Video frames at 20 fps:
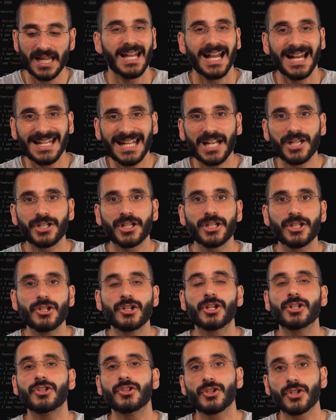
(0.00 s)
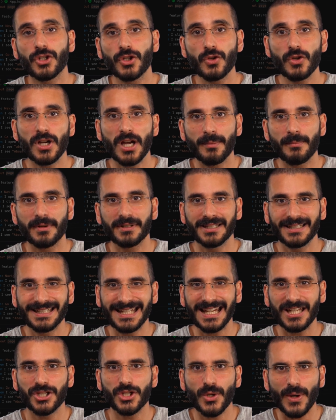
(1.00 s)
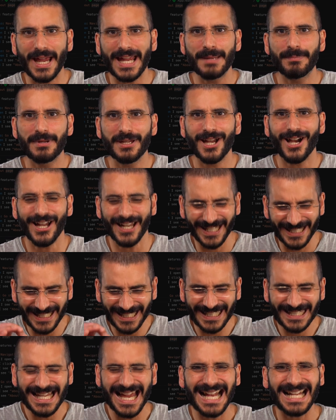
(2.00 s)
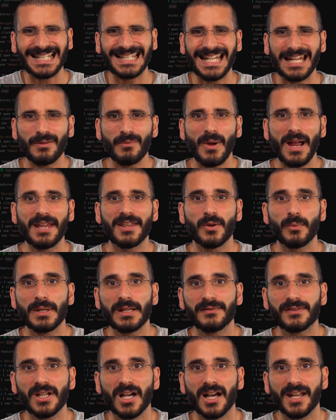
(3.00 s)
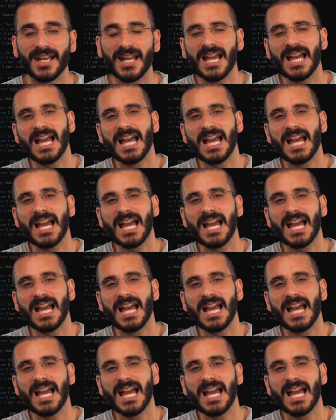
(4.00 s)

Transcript: And actually, you can use Cucumber to test your API in the exact same way that we've done.